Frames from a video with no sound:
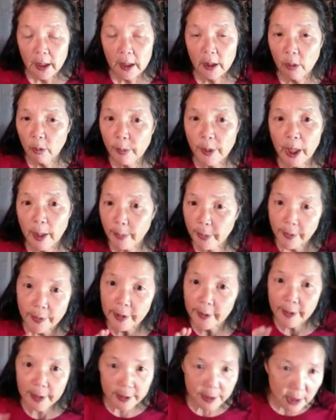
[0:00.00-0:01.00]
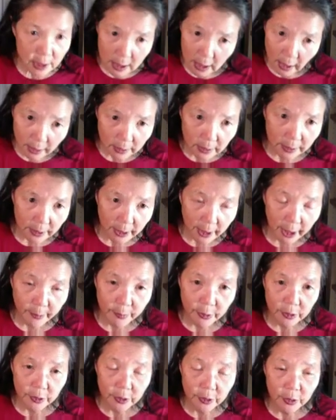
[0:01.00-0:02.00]
In homeopathy, that's not going to
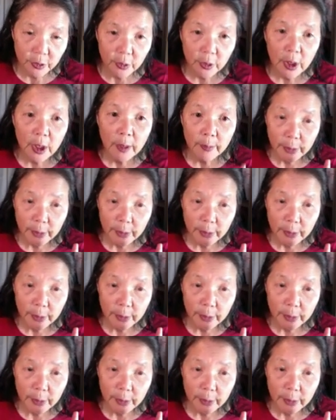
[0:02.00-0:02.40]
happen to you.